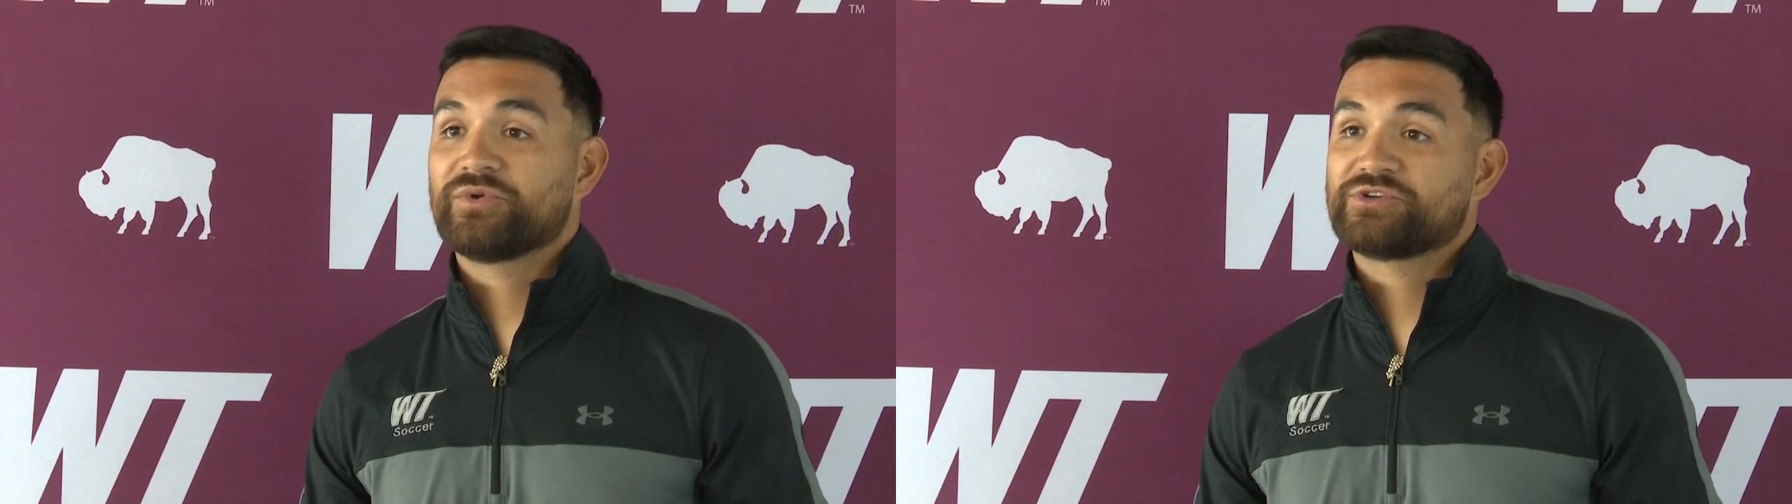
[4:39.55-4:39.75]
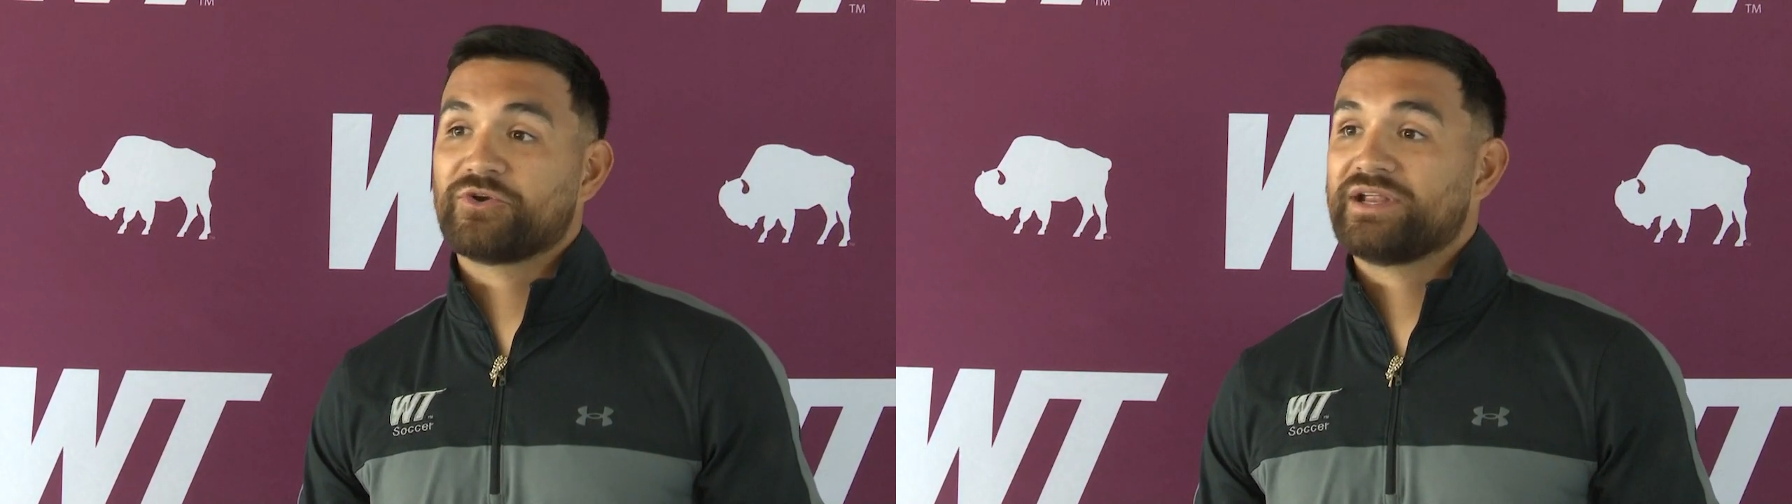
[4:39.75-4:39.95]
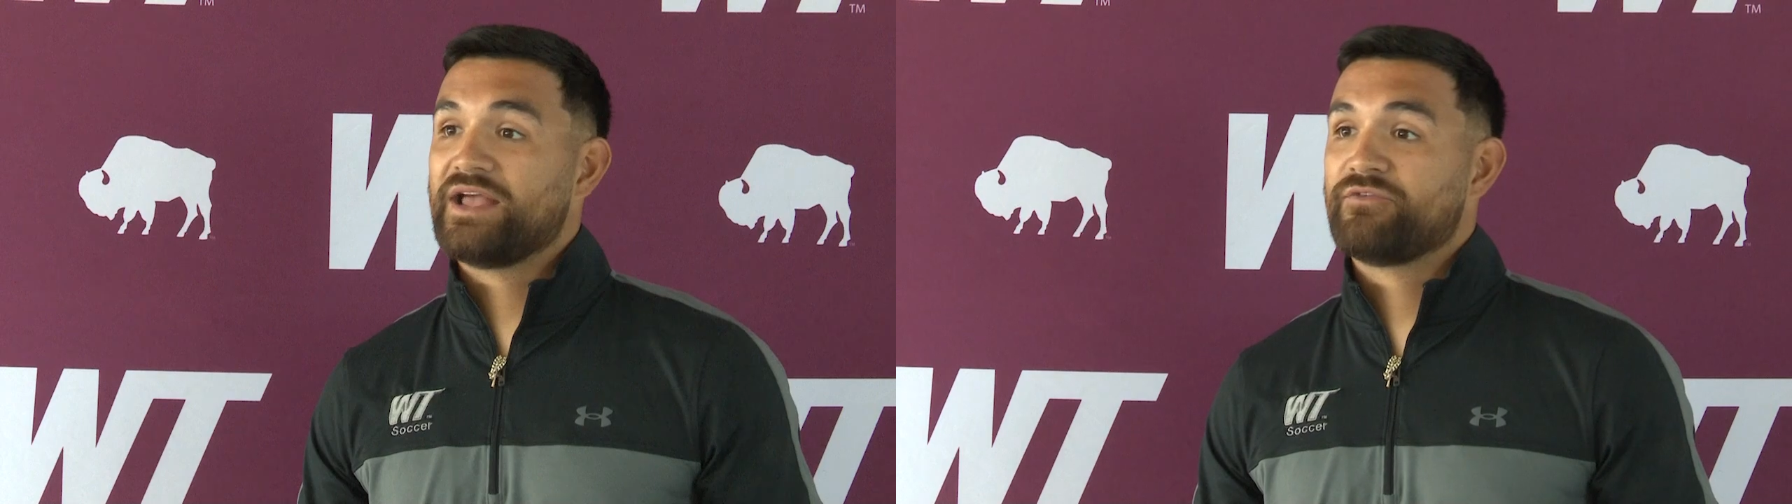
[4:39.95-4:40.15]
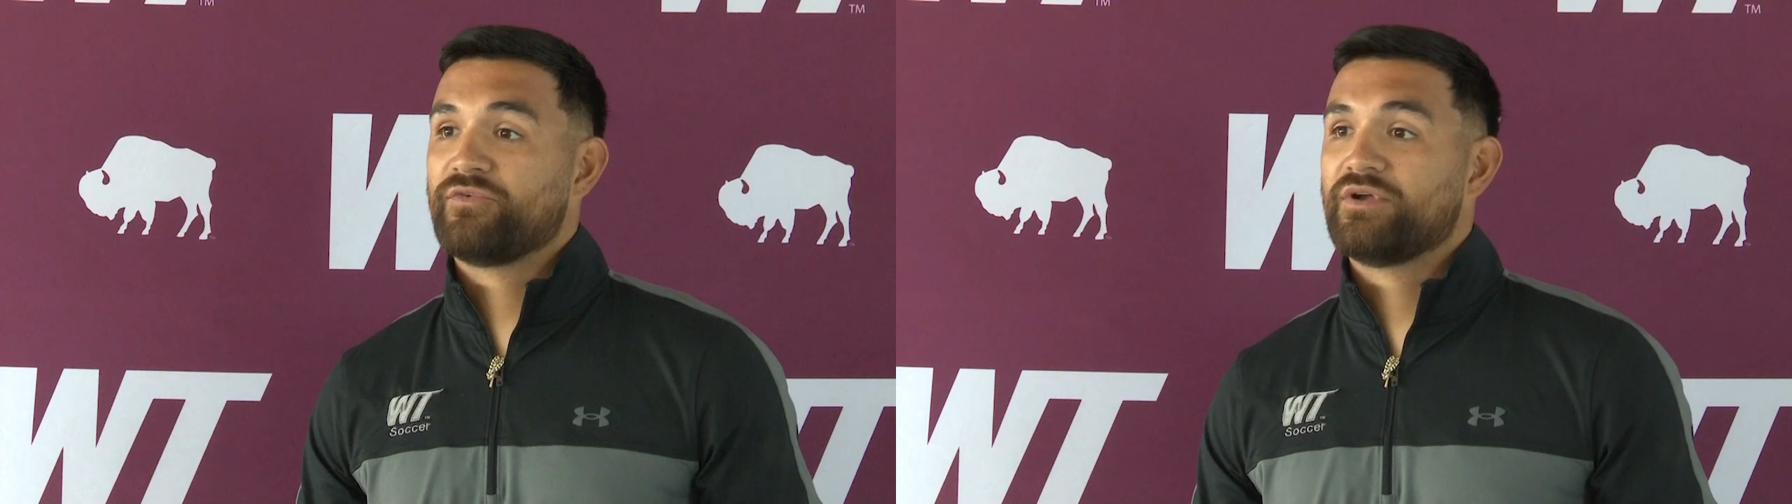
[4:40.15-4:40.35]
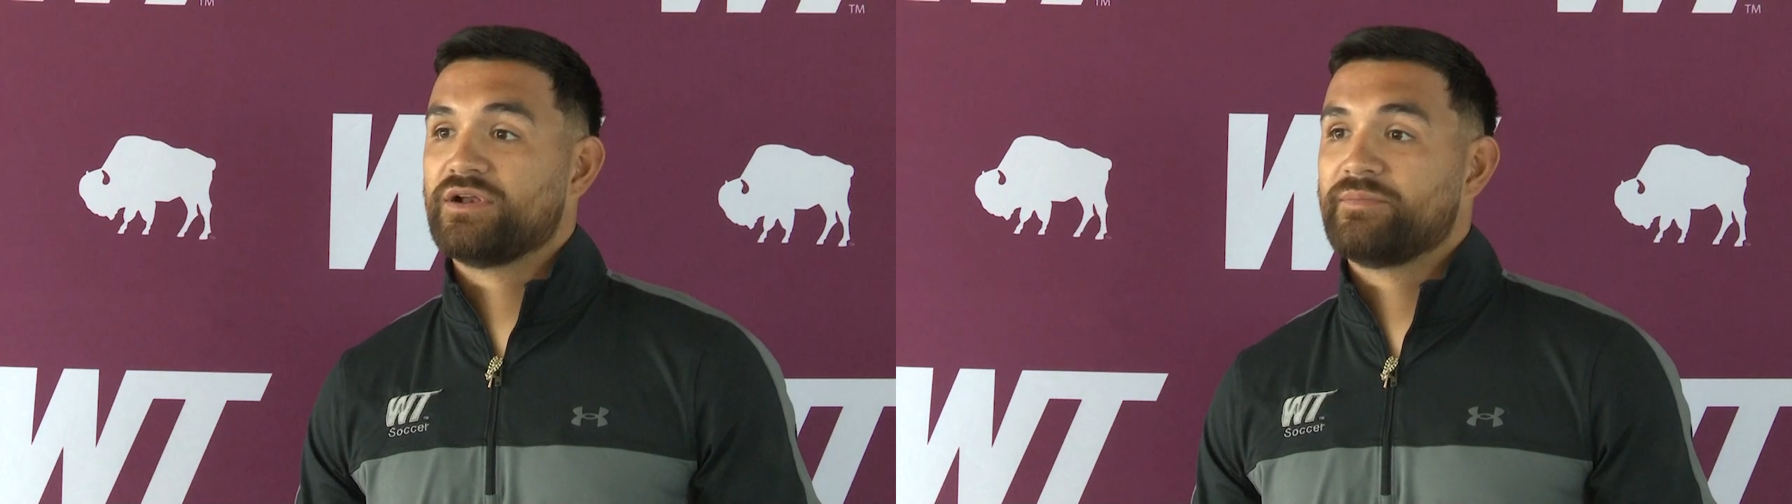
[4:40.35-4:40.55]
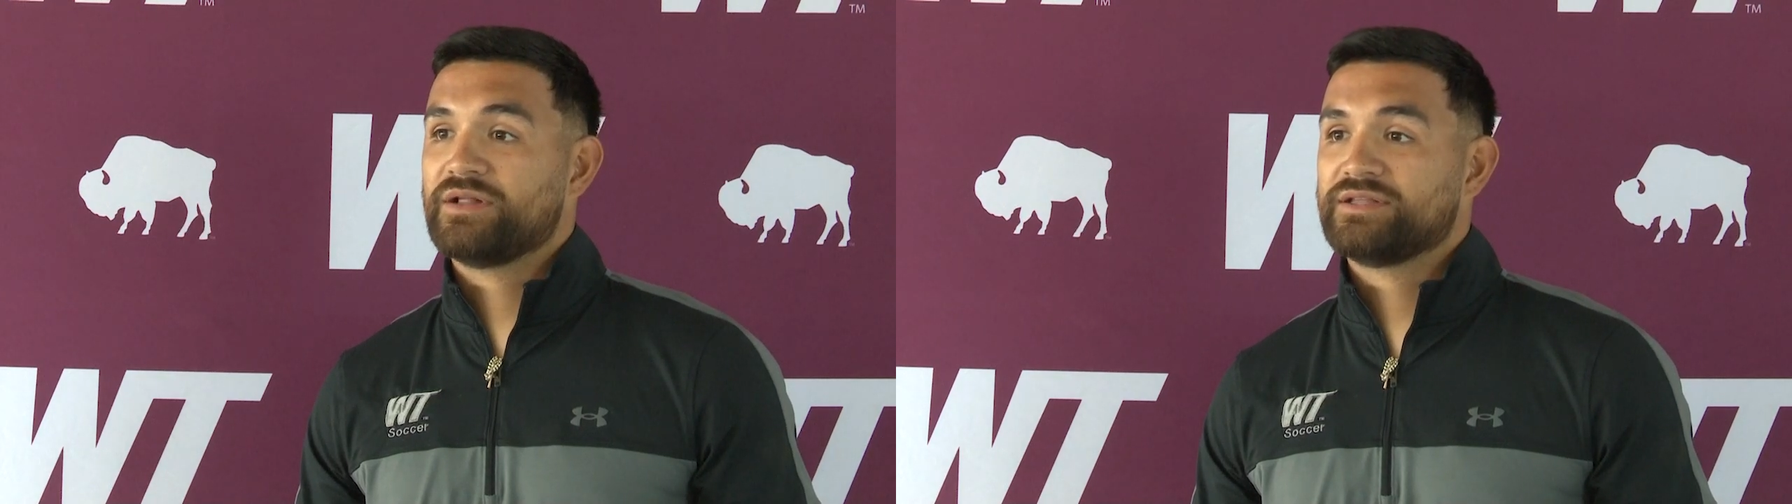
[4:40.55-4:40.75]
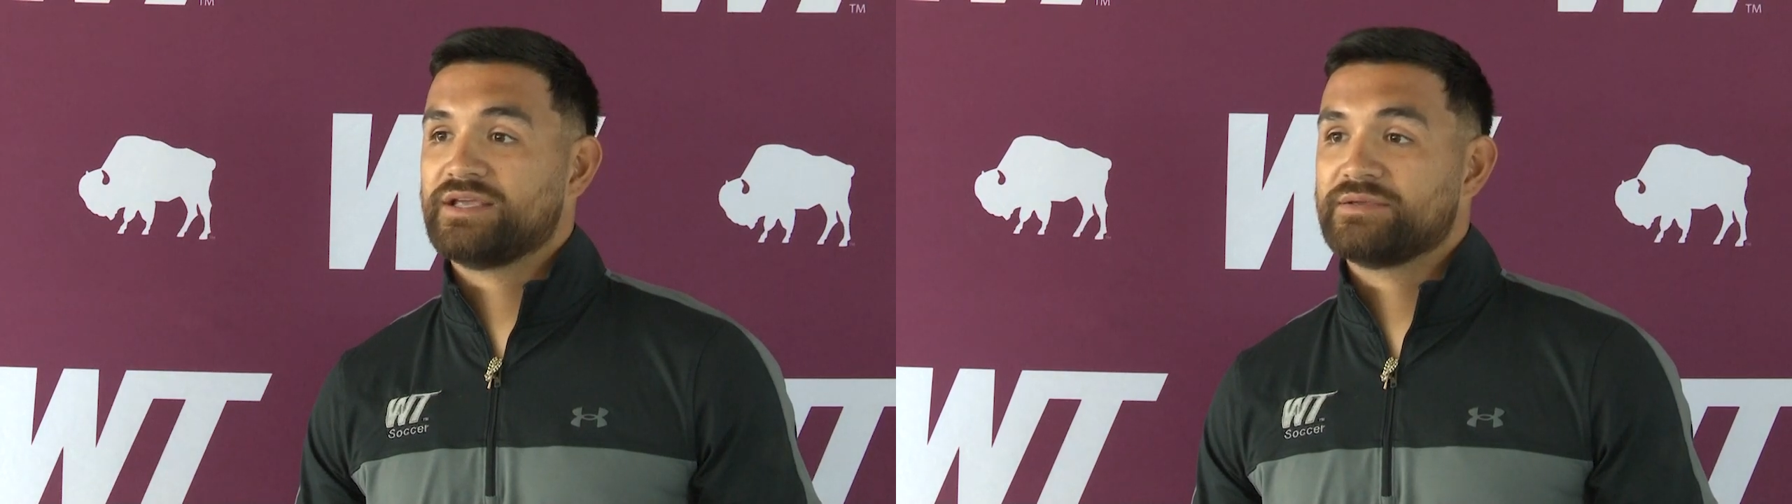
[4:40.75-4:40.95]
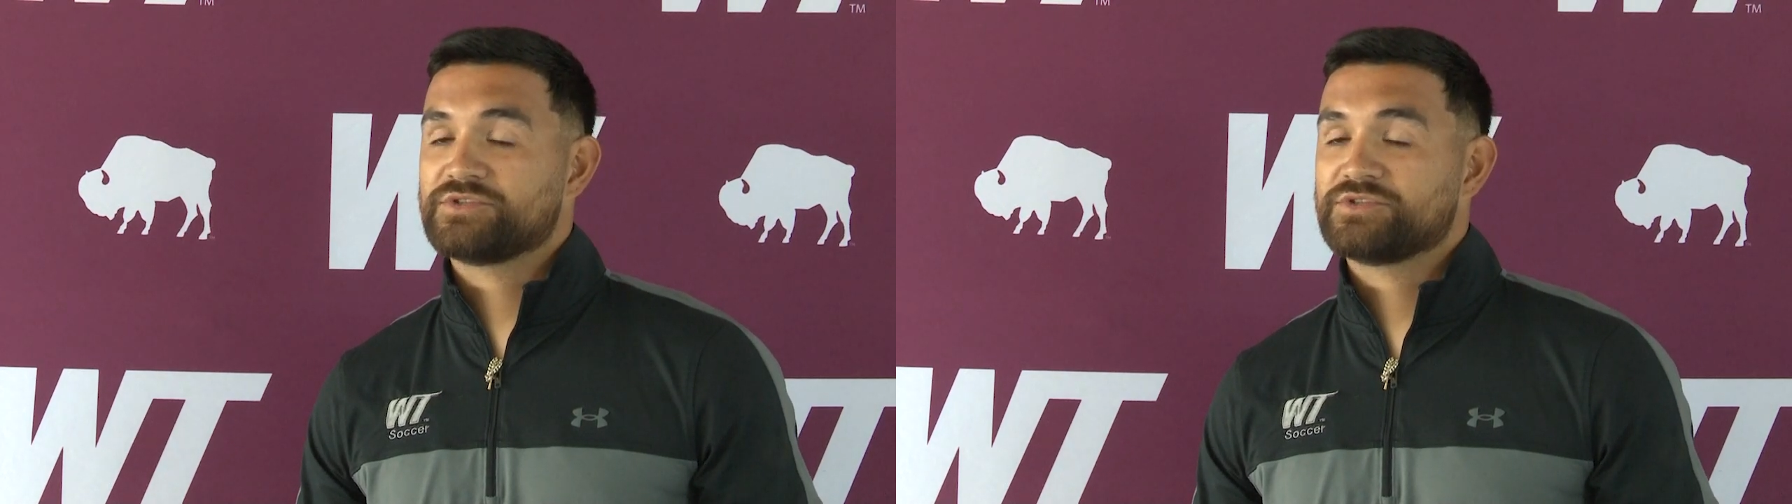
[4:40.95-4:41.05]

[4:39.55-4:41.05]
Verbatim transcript: returning haven't forgotten about that game.